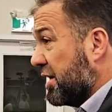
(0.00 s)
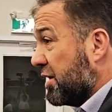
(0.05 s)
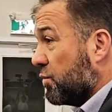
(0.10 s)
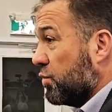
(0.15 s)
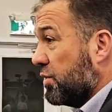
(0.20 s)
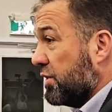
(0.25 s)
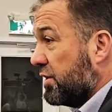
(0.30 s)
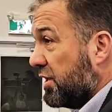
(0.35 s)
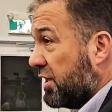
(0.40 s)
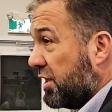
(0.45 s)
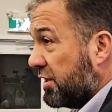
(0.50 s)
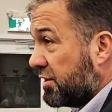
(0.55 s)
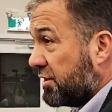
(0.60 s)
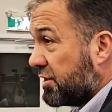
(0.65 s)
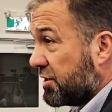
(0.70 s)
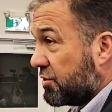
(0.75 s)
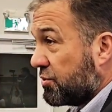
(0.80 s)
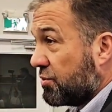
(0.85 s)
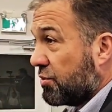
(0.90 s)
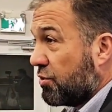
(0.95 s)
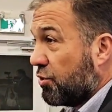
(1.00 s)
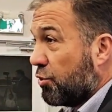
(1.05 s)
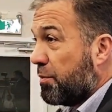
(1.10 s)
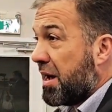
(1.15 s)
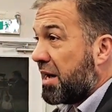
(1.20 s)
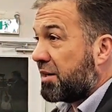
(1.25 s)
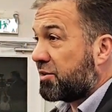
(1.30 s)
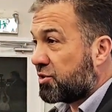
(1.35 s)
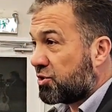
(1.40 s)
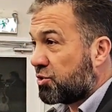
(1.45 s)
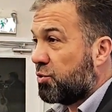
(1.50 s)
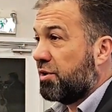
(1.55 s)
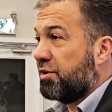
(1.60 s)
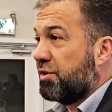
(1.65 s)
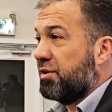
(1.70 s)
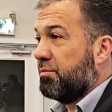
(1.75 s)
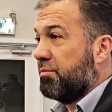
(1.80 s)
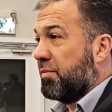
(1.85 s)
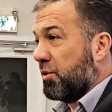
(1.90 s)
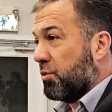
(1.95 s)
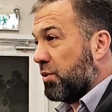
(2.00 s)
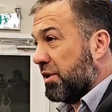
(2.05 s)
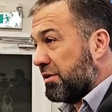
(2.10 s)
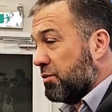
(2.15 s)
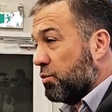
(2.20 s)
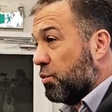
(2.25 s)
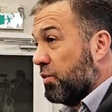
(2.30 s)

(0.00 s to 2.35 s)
we need to go back to square number one.